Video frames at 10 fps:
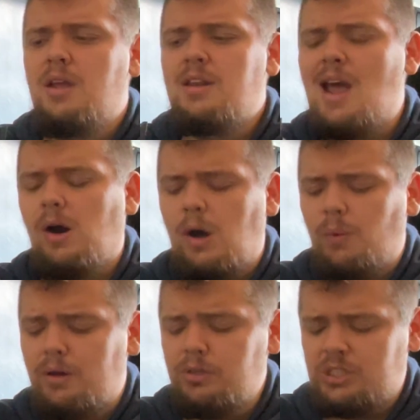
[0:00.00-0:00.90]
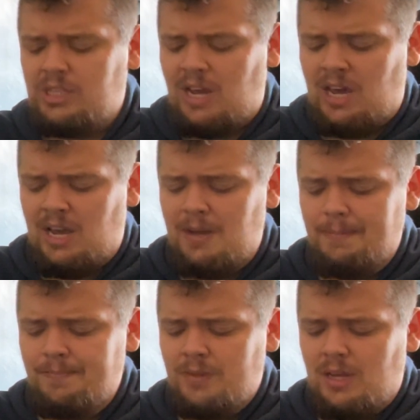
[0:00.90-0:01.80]
Now, I will say
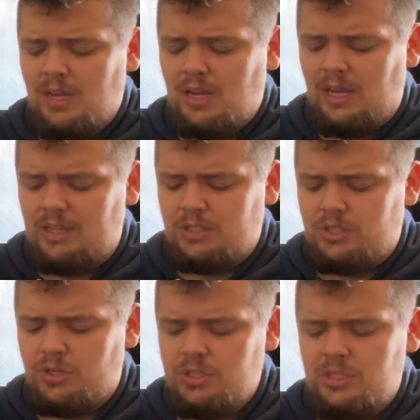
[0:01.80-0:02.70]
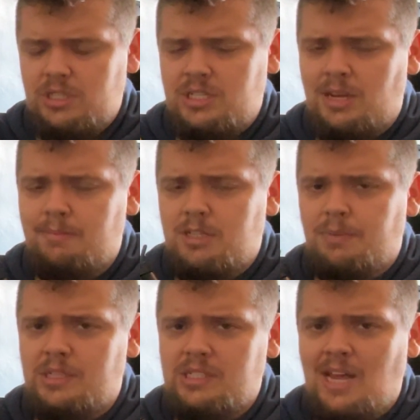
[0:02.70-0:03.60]
it doesn't seem to
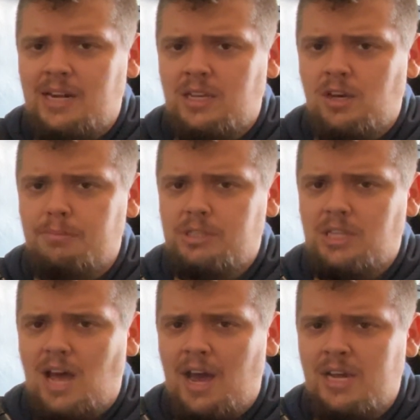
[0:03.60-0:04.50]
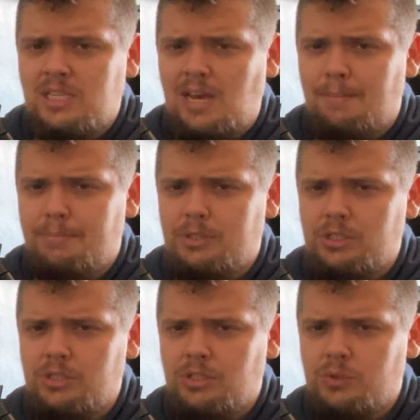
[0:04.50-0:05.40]
be standing up to the higher
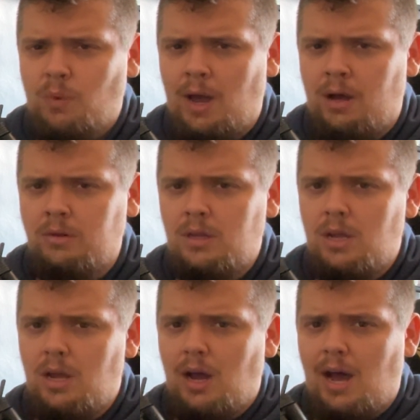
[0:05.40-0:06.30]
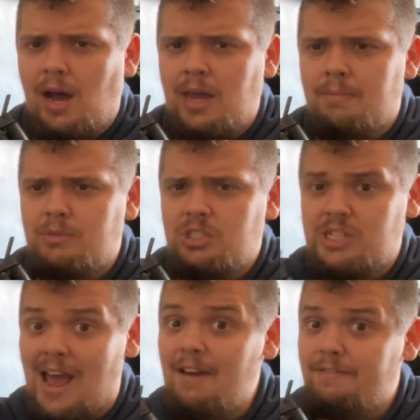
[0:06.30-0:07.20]
temperatures as well. I am
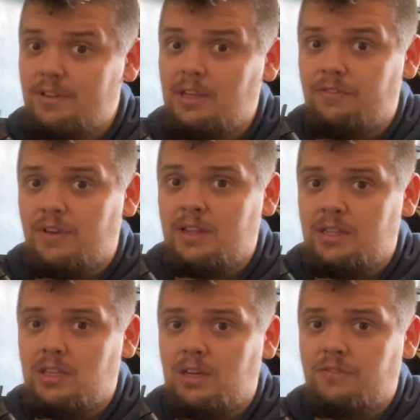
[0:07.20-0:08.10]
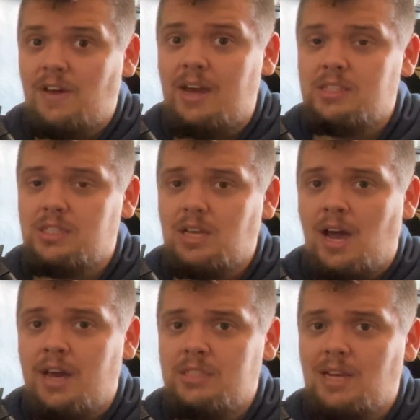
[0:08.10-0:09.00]
definitely feeling the effects at the
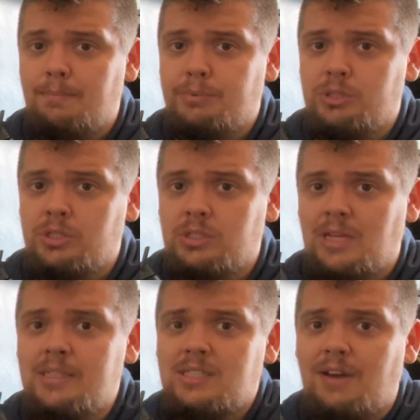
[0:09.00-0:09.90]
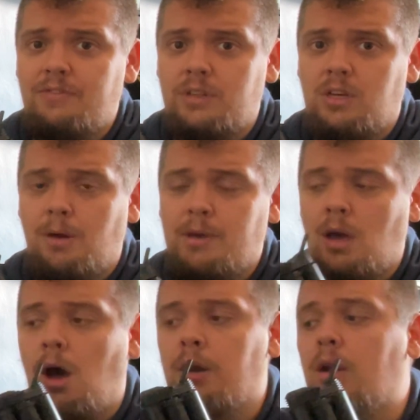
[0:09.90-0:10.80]
higher temperatures. That's definitely coming
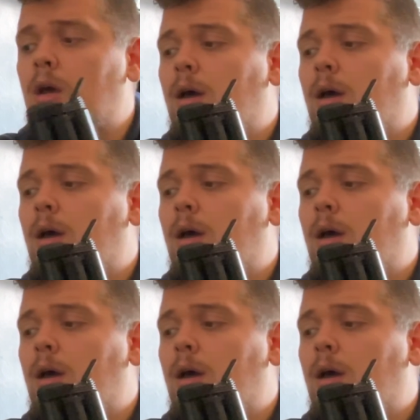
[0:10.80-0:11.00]
on.